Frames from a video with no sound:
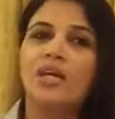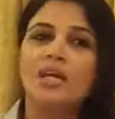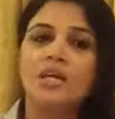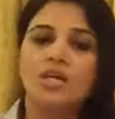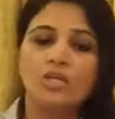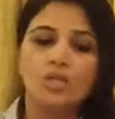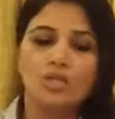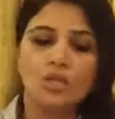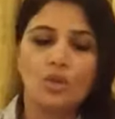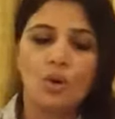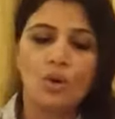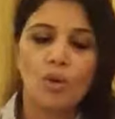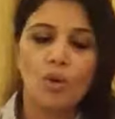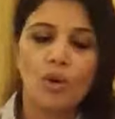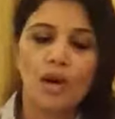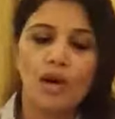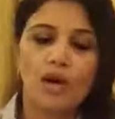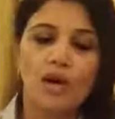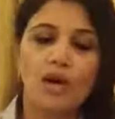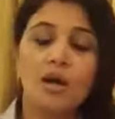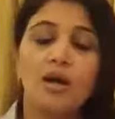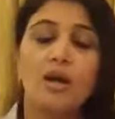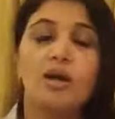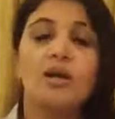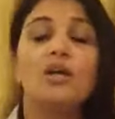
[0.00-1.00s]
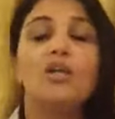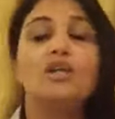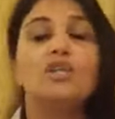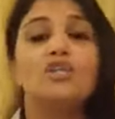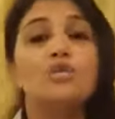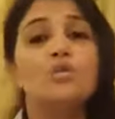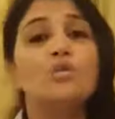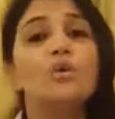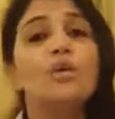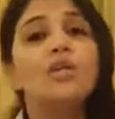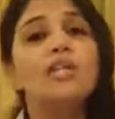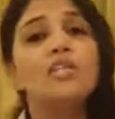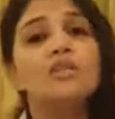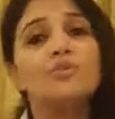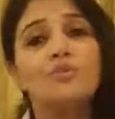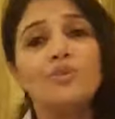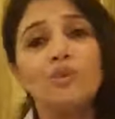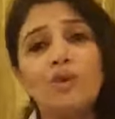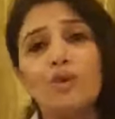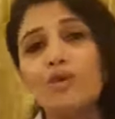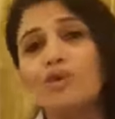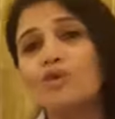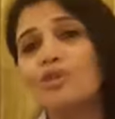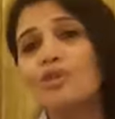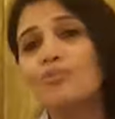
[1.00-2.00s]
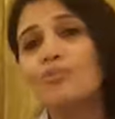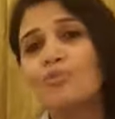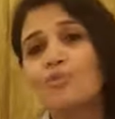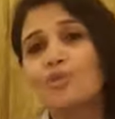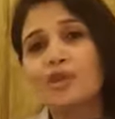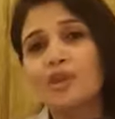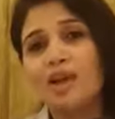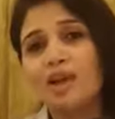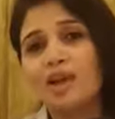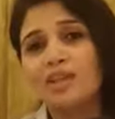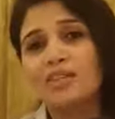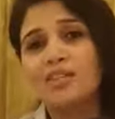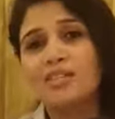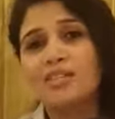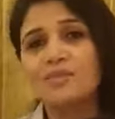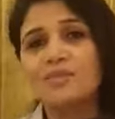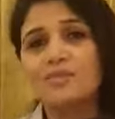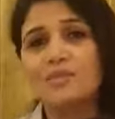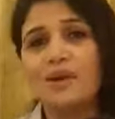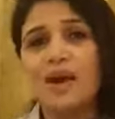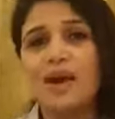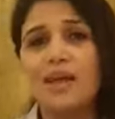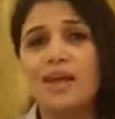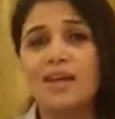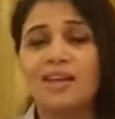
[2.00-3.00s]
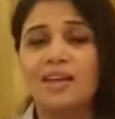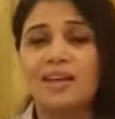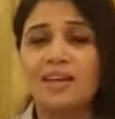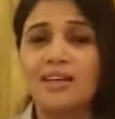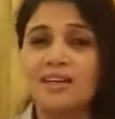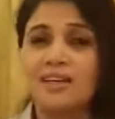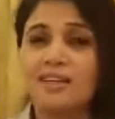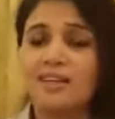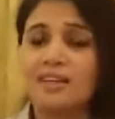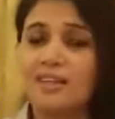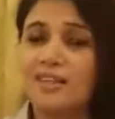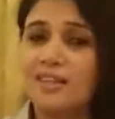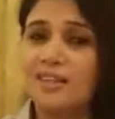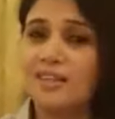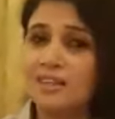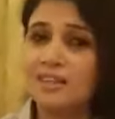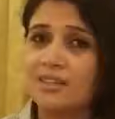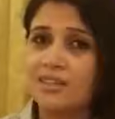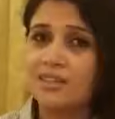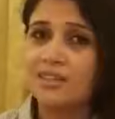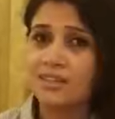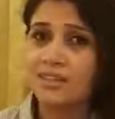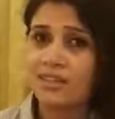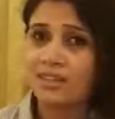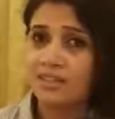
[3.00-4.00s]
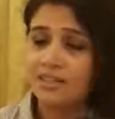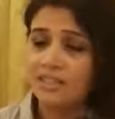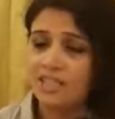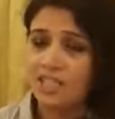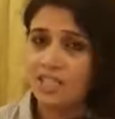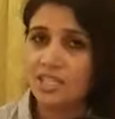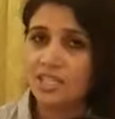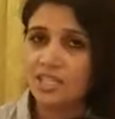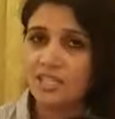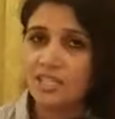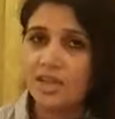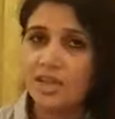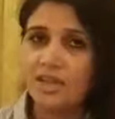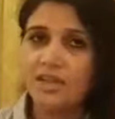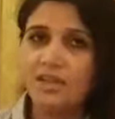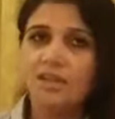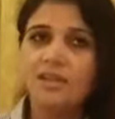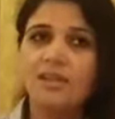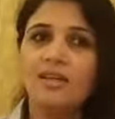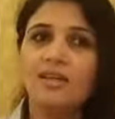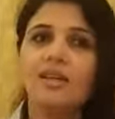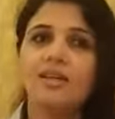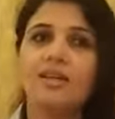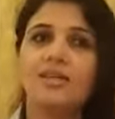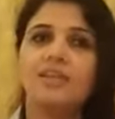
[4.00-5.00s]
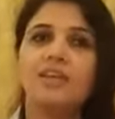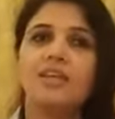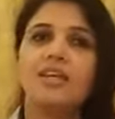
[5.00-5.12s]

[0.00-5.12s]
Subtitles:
So do explore the products by DETEL.